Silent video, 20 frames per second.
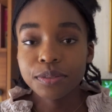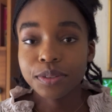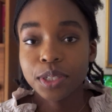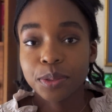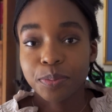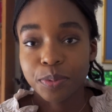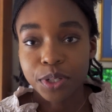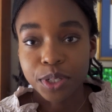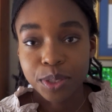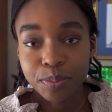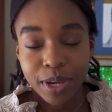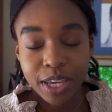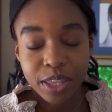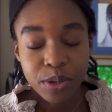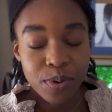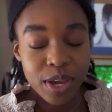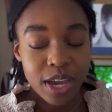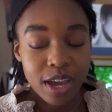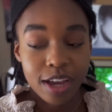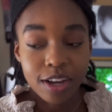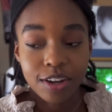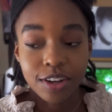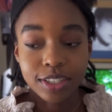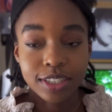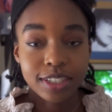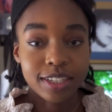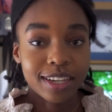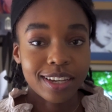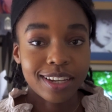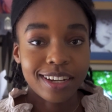of these books, by the way, I
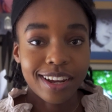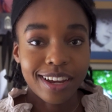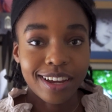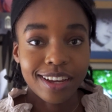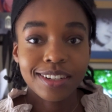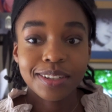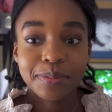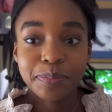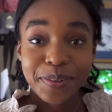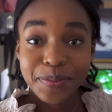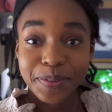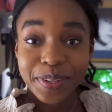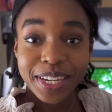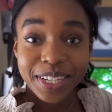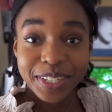got secondhand. Can we